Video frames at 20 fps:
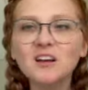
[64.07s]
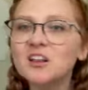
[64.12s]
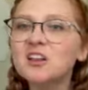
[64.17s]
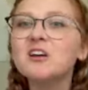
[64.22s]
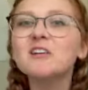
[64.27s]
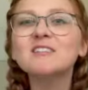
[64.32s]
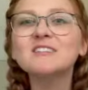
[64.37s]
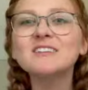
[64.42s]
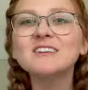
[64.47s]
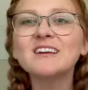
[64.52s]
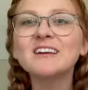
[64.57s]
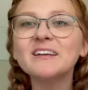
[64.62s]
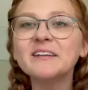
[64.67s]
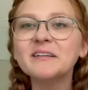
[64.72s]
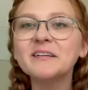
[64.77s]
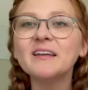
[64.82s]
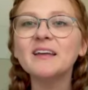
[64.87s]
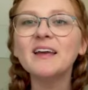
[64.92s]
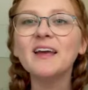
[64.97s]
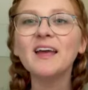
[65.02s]
close
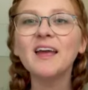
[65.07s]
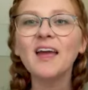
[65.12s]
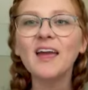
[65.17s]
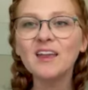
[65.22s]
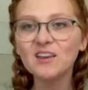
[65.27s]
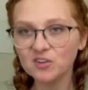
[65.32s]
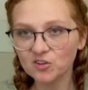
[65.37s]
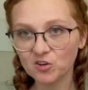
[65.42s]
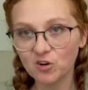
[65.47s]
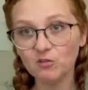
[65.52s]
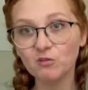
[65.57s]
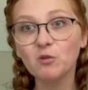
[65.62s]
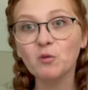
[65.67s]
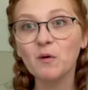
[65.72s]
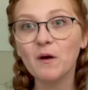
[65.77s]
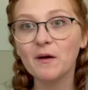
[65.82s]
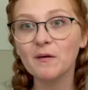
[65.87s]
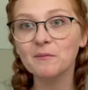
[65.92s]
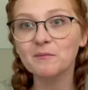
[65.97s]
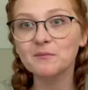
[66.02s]
it and you're
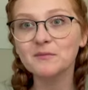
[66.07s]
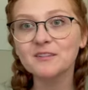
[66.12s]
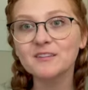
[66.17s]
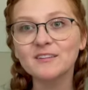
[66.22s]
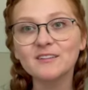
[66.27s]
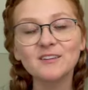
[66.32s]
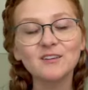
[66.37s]
overwhelmed.